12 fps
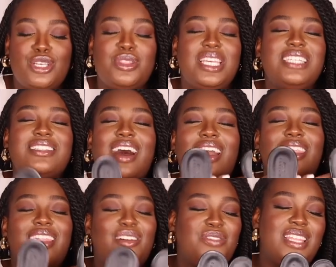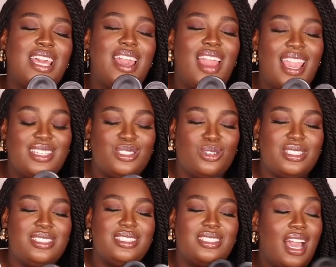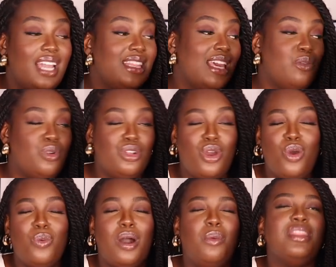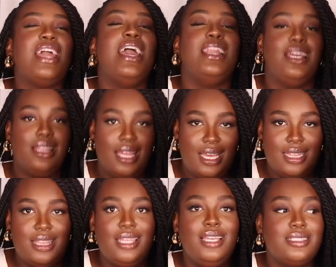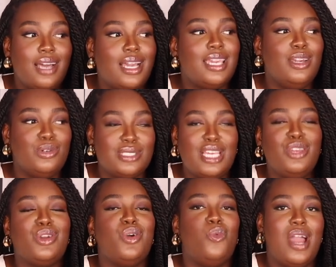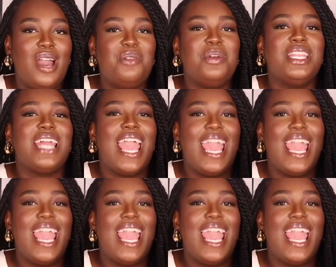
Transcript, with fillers: So these are lovely. They are ASOS design. They would go well with anything. These are heels that you can wear with